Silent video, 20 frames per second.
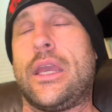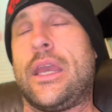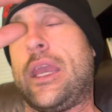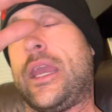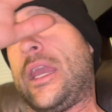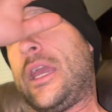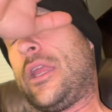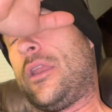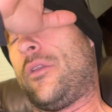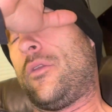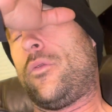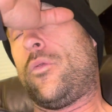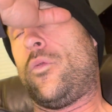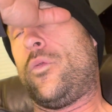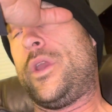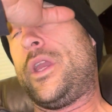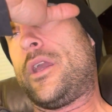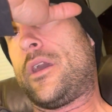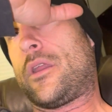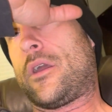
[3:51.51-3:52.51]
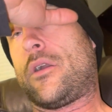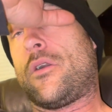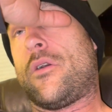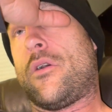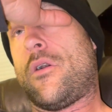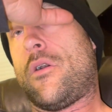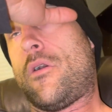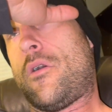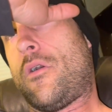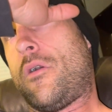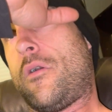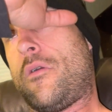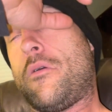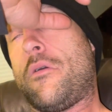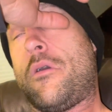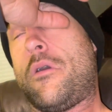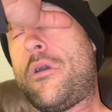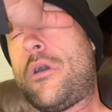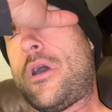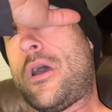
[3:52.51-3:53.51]
And we got a call
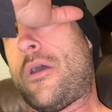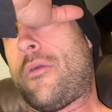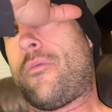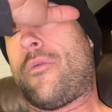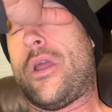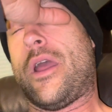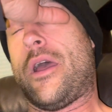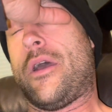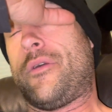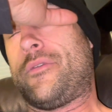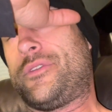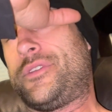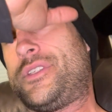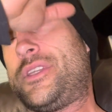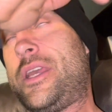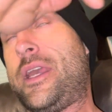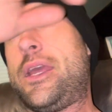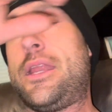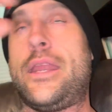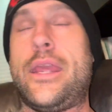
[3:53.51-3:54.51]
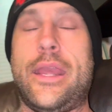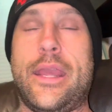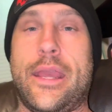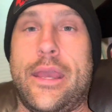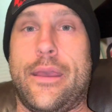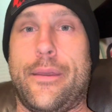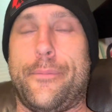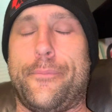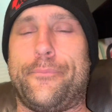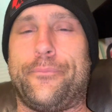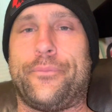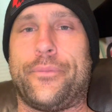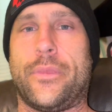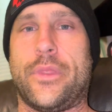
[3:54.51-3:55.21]
around 10 a.m.